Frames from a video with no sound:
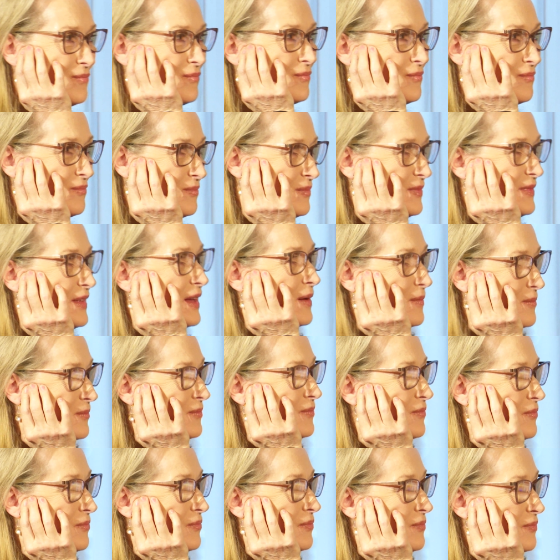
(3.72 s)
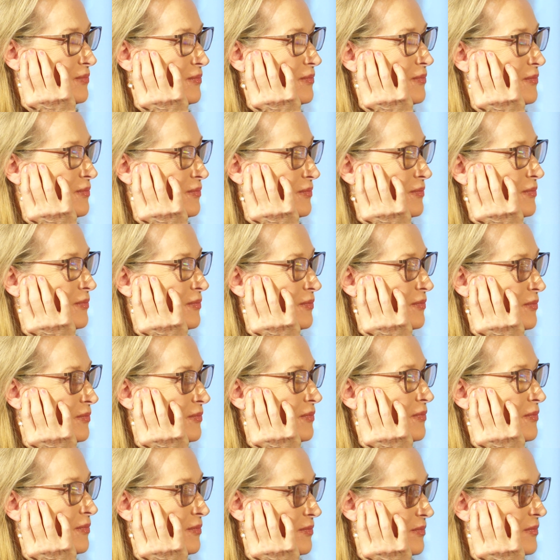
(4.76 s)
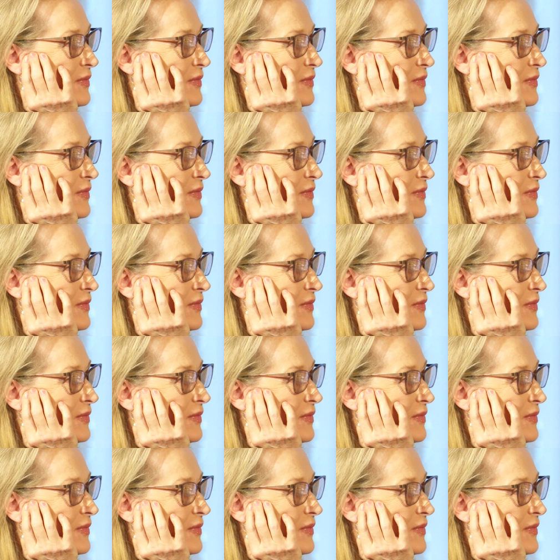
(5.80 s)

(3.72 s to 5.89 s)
to and has a huge affinity with journalism.